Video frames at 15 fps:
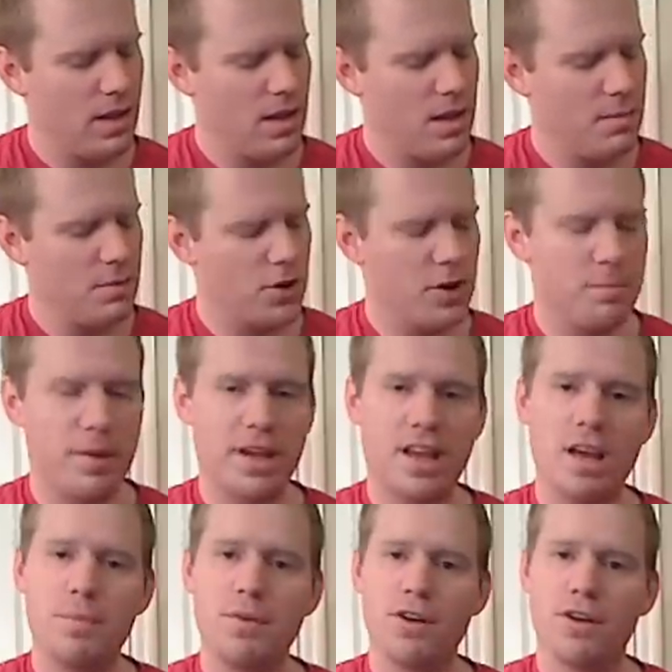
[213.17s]
You're going to
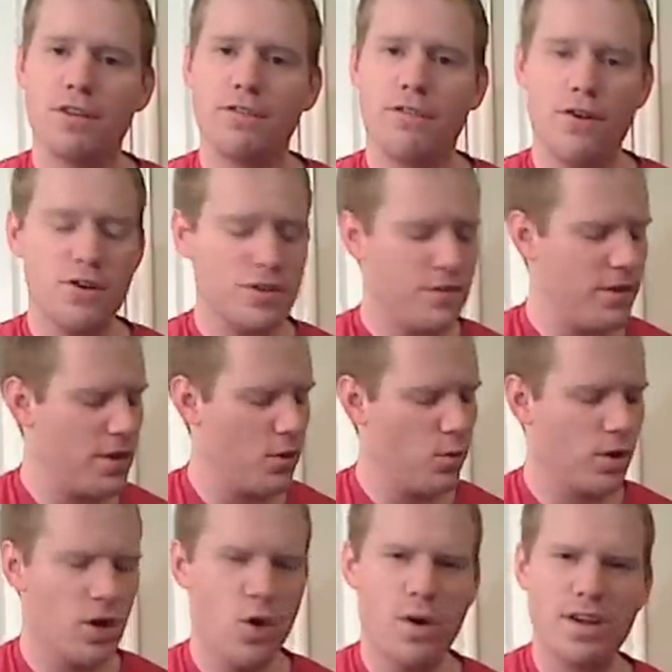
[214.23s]
pick up your first finger.
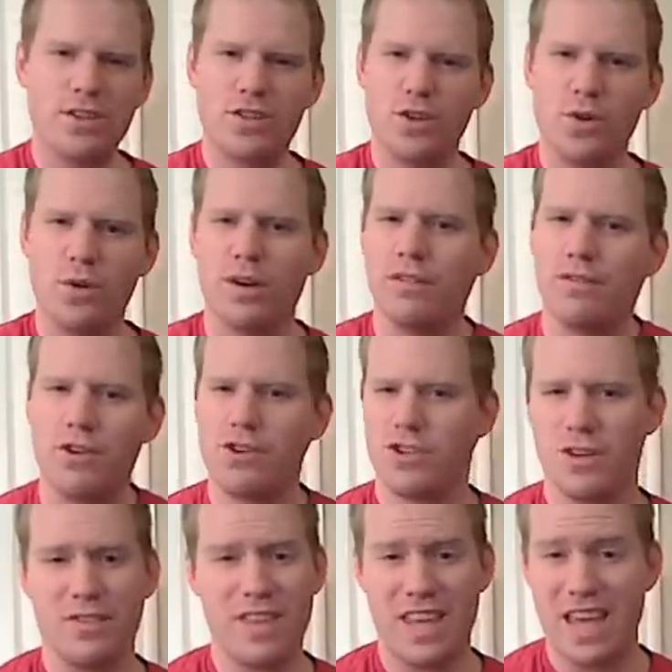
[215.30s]
We're going to a
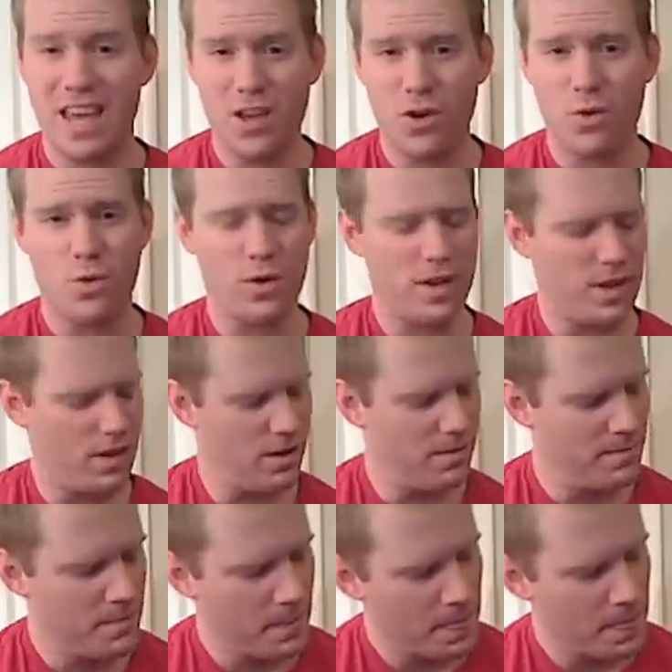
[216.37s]
version of the A chord here,